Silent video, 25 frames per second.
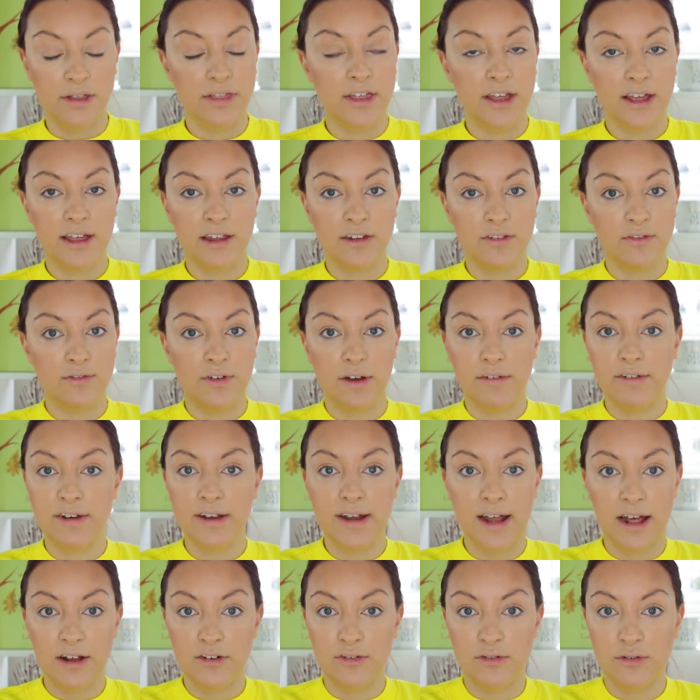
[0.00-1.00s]
I think it's very
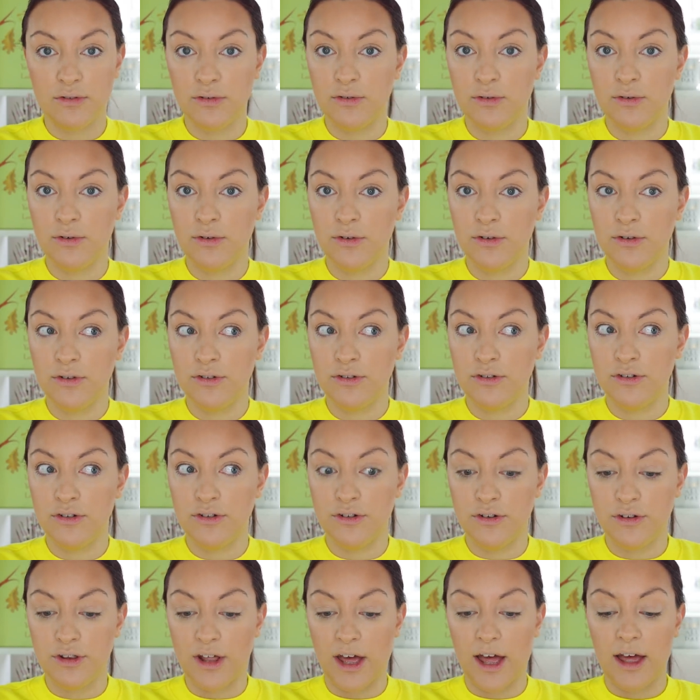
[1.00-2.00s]
natural to
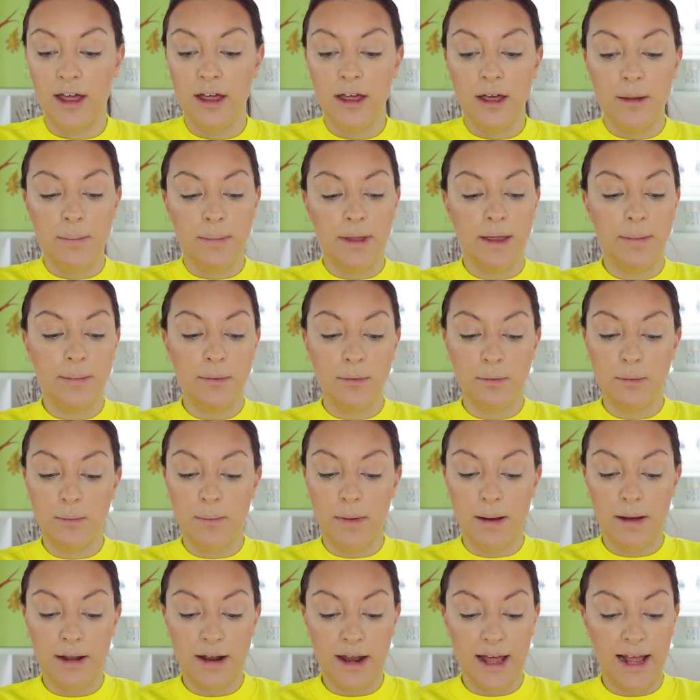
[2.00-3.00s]
do that. People
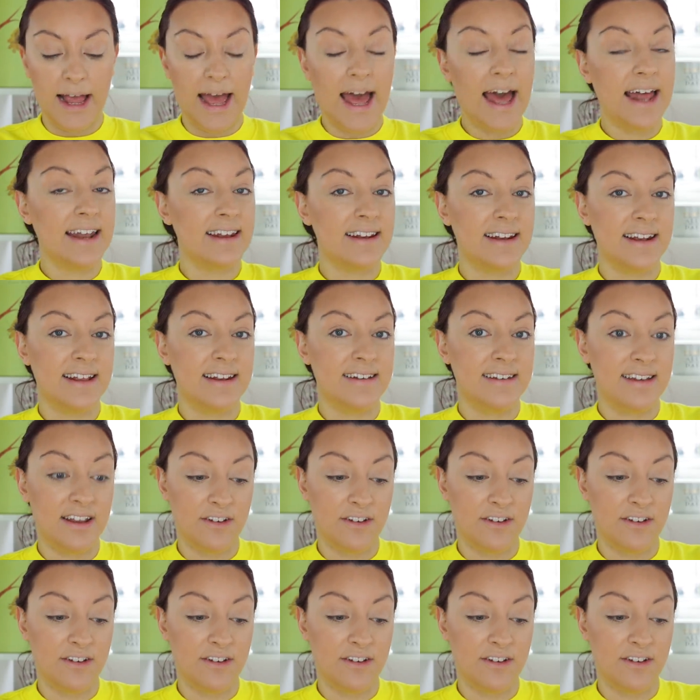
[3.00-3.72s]
like handle it